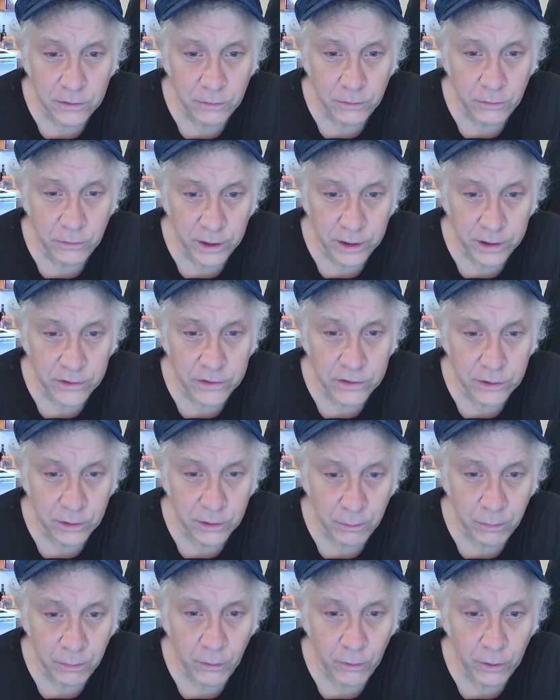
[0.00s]
to
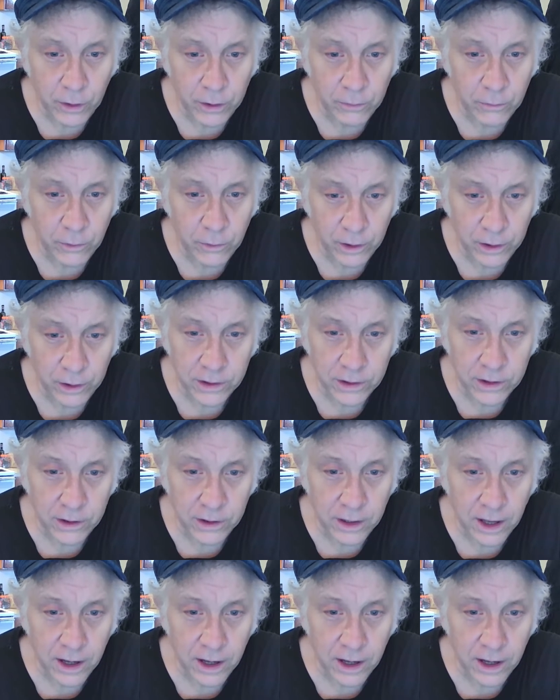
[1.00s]
reach the point where it